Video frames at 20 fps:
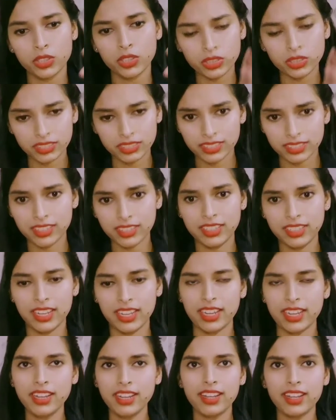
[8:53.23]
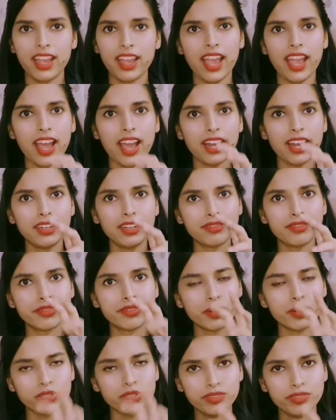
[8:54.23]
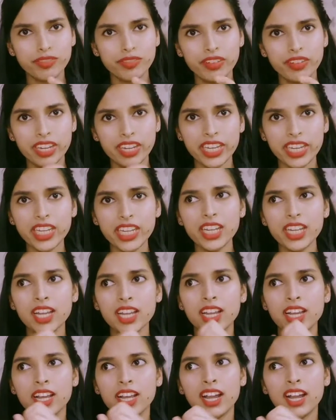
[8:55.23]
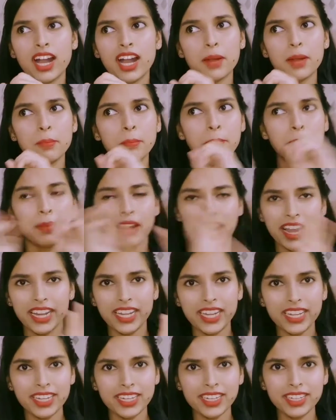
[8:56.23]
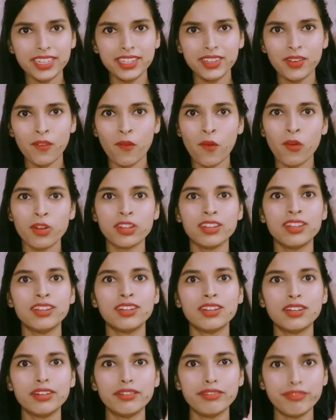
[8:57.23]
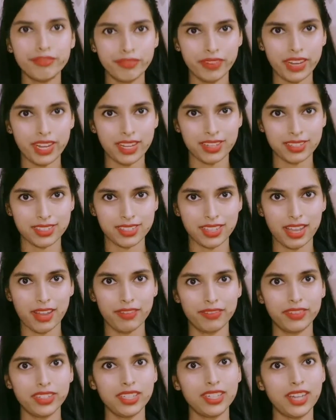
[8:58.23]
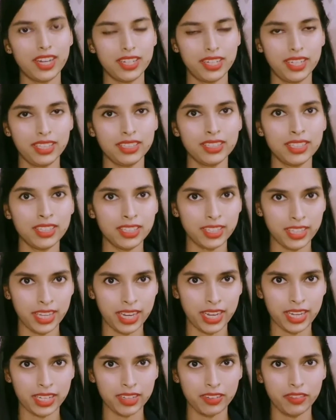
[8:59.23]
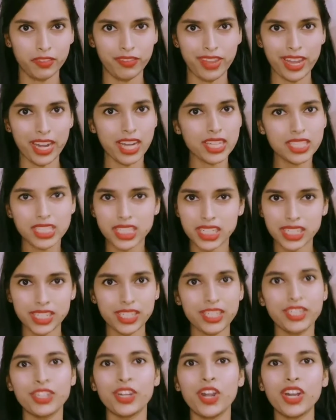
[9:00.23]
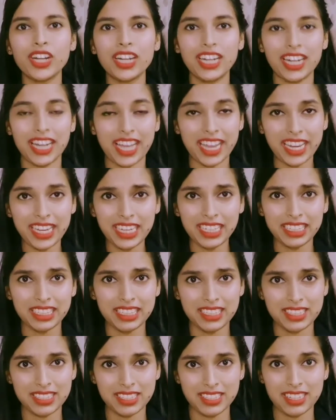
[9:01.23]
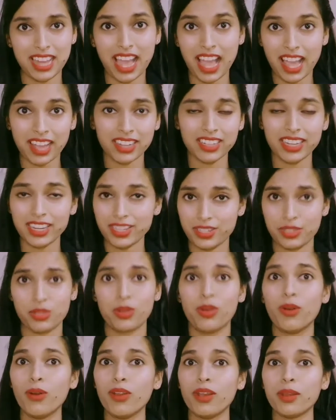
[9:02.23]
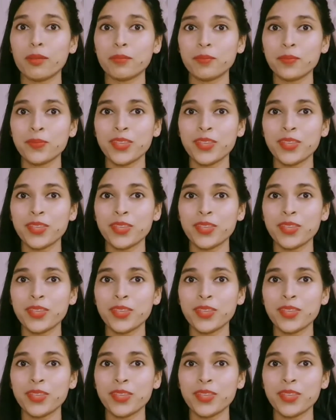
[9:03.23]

took the cake and forcefully applied it on her face after cutting the cake, whereas she did not like this act at all.